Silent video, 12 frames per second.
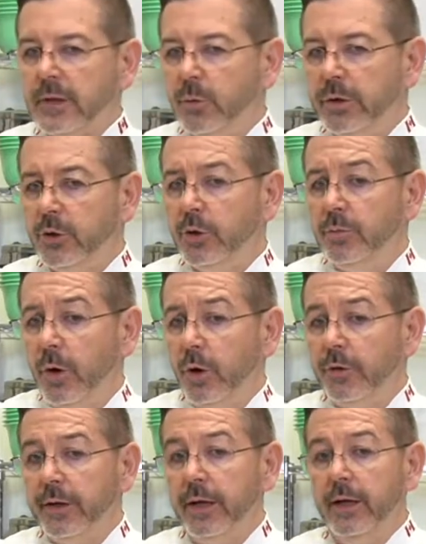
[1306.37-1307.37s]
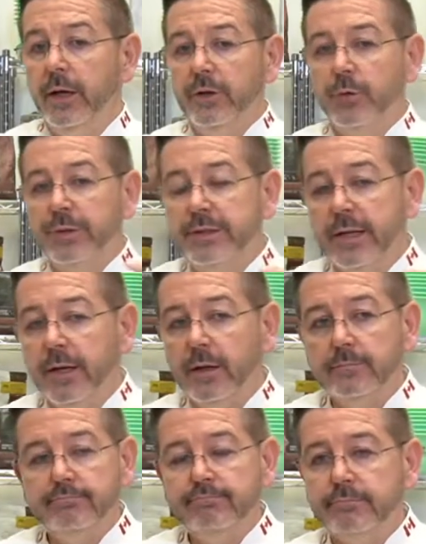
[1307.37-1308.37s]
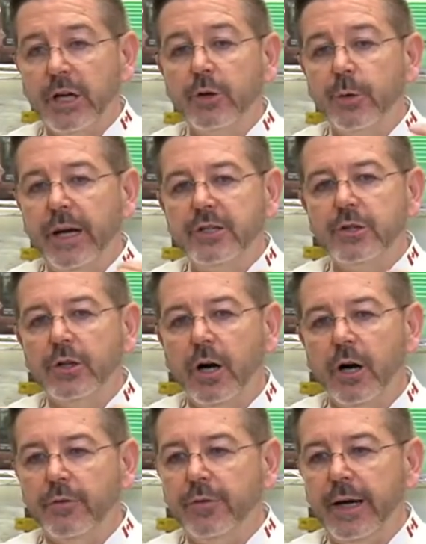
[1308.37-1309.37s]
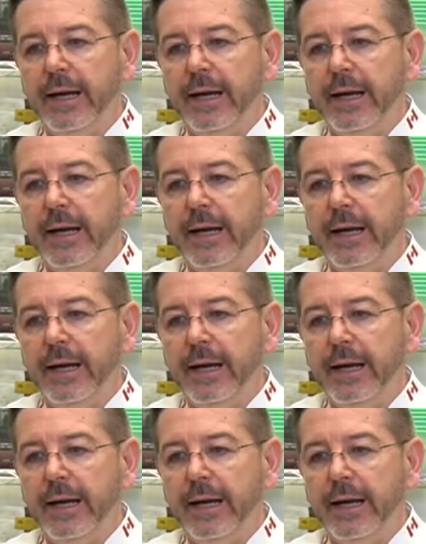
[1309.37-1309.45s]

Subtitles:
when you unmold, there is a creation of